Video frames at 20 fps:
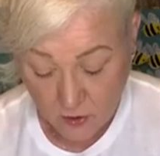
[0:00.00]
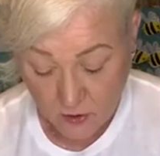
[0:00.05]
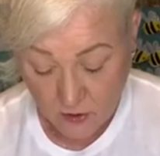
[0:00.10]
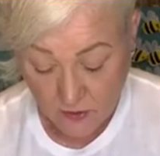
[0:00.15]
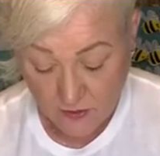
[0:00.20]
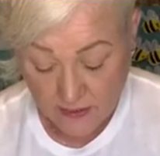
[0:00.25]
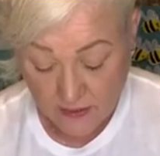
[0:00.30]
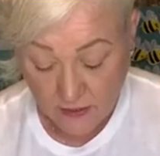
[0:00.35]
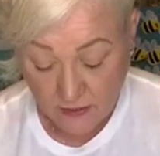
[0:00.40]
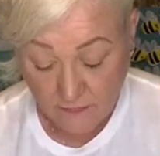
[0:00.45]

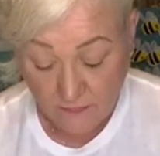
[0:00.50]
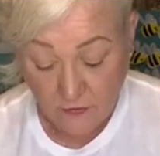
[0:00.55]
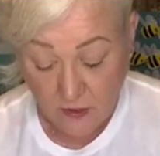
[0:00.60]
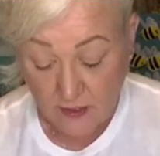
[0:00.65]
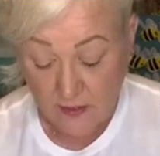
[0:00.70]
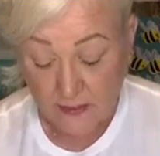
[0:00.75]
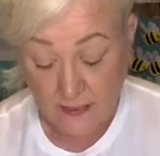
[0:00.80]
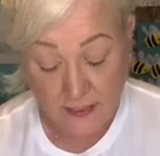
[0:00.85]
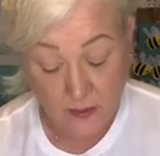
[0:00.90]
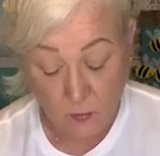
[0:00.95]
workers and the workers.
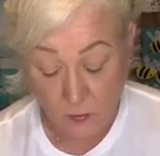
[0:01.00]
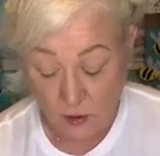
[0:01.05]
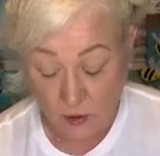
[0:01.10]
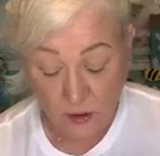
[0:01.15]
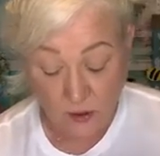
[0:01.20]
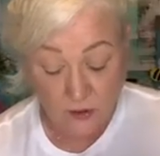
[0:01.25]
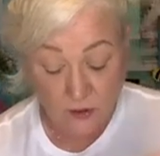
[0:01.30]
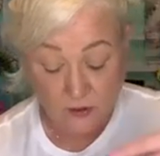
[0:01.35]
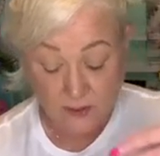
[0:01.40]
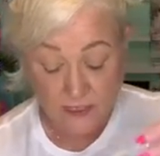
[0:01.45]
frontline
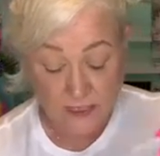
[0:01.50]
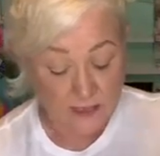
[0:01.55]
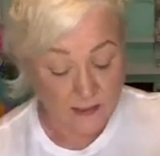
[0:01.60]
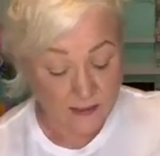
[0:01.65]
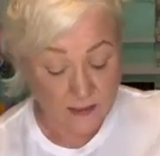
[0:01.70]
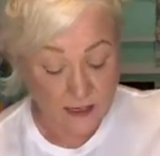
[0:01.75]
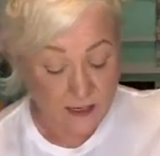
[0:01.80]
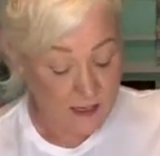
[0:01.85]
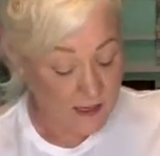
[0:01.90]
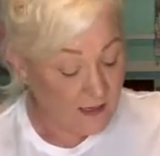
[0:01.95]
workers
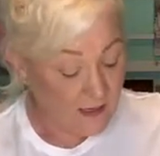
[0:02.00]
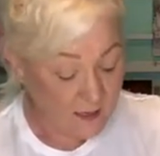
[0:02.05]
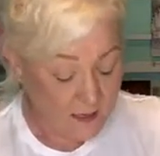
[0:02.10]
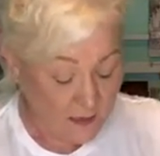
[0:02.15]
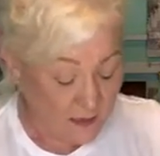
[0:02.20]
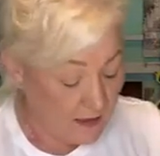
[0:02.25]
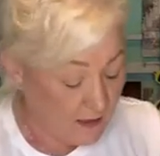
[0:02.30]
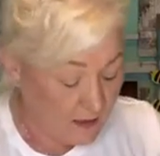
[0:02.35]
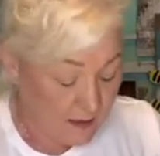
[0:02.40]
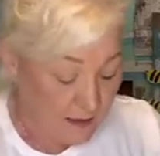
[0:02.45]
and.
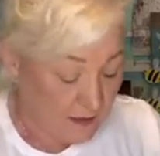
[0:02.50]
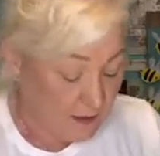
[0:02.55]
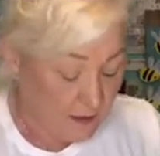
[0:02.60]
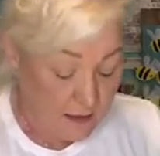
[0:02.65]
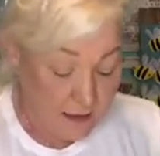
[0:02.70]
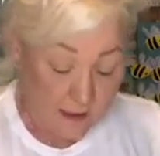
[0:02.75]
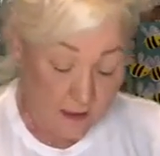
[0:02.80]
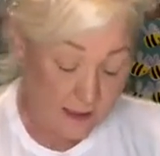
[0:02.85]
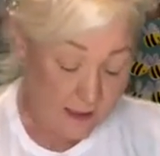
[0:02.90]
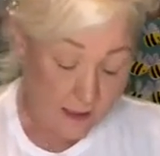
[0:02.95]

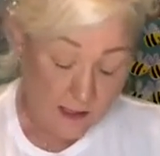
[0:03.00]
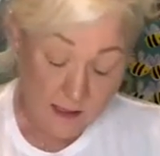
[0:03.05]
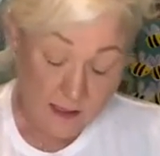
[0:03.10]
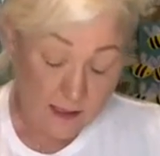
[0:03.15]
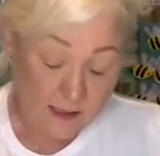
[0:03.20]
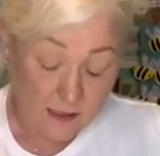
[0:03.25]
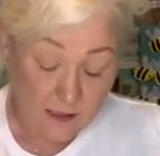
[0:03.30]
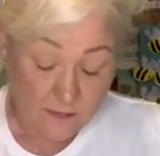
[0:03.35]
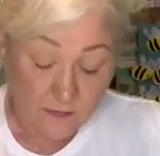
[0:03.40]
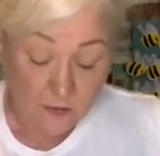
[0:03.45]

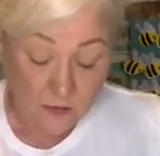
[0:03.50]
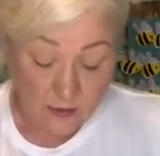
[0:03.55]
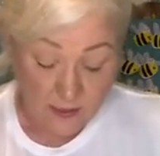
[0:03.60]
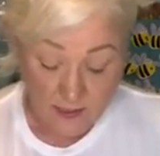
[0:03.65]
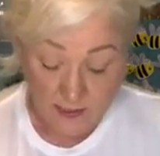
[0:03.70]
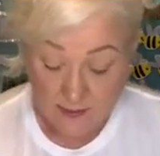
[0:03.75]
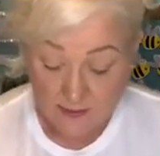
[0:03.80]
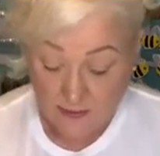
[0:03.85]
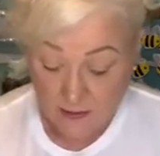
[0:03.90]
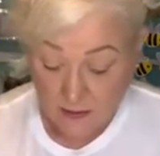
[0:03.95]
I, I give you
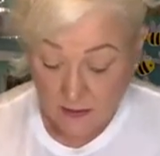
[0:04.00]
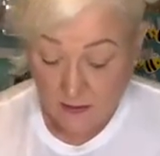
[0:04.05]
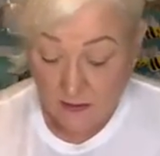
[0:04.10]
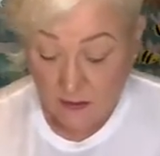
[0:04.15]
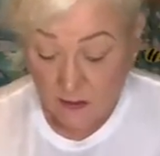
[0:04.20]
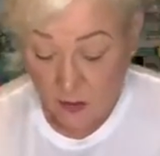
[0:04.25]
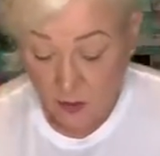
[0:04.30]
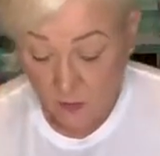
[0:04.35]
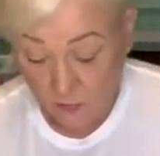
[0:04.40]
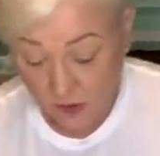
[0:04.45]
guys
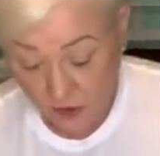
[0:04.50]
so